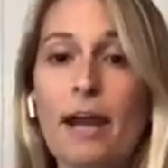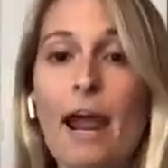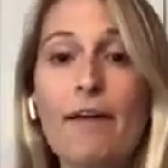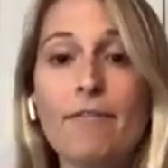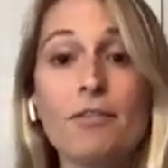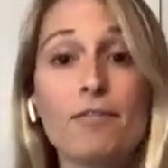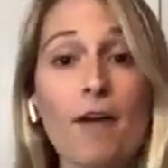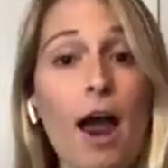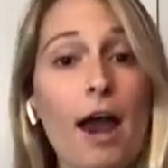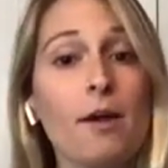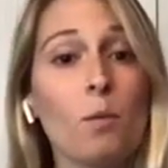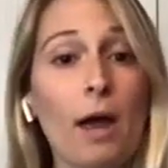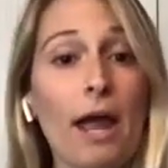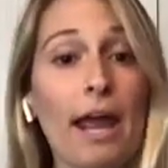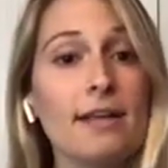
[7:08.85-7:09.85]
I have to
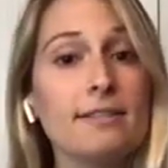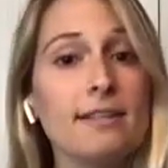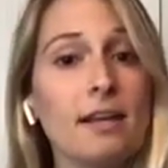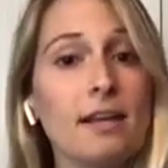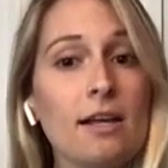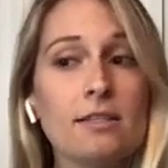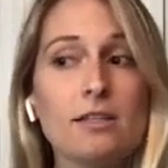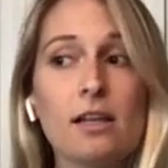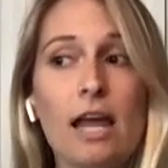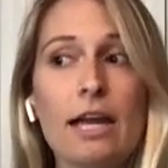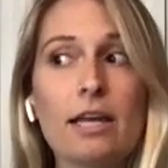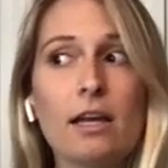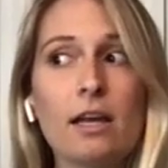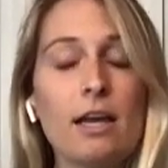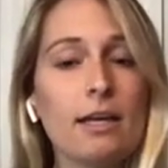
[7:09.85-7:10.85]
find ways to
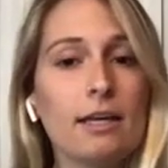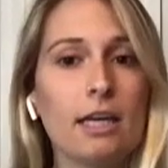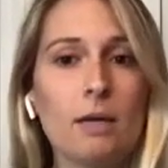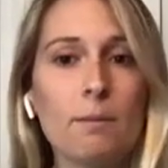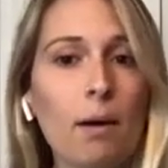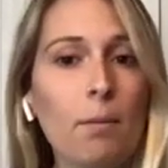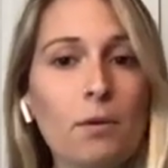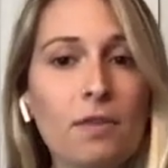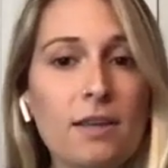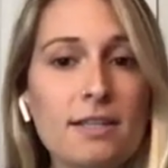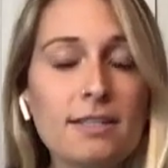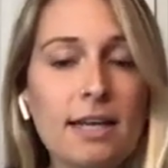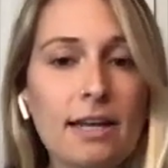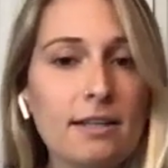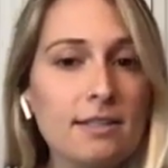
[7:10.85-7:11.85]
like keep up with
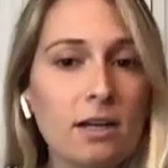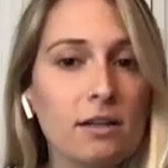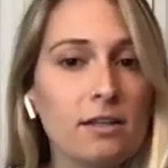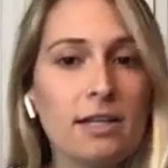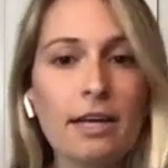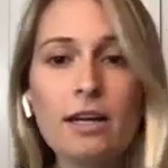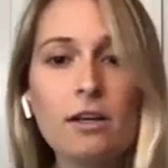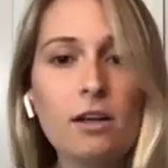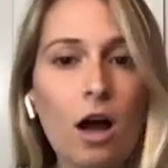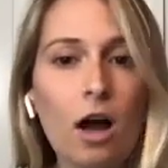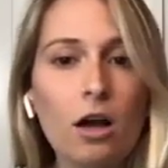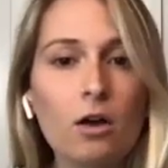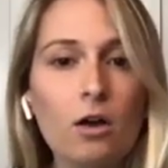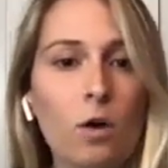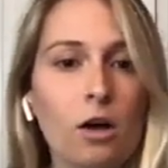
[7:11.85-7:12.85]
these kids on
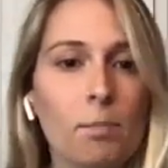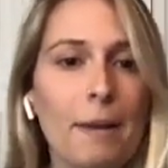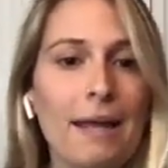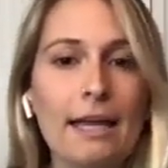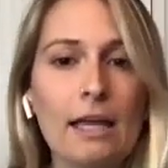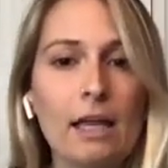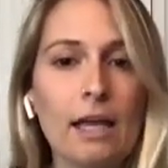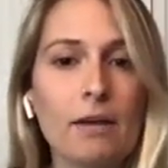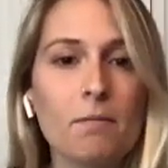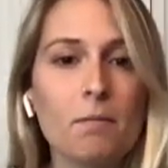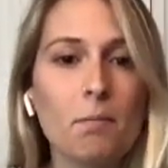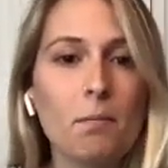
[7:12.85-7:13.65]
TikTok who are making like